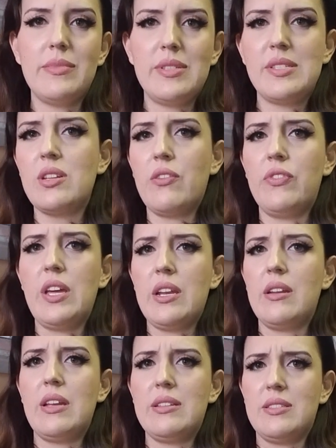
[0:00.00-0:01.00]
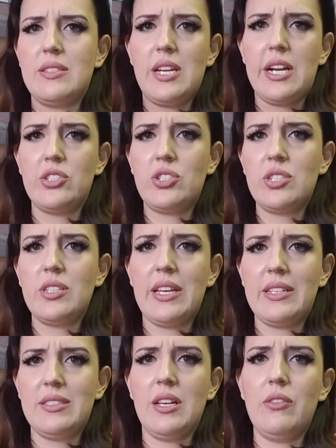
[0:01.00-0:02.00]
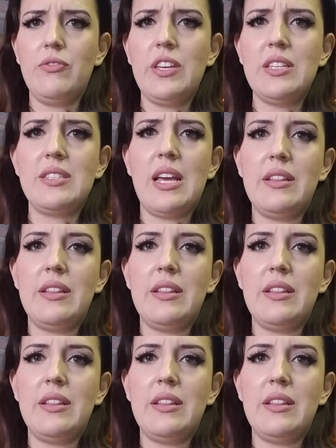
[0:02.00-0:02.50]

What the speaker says: stuff that it's attached to like selfies,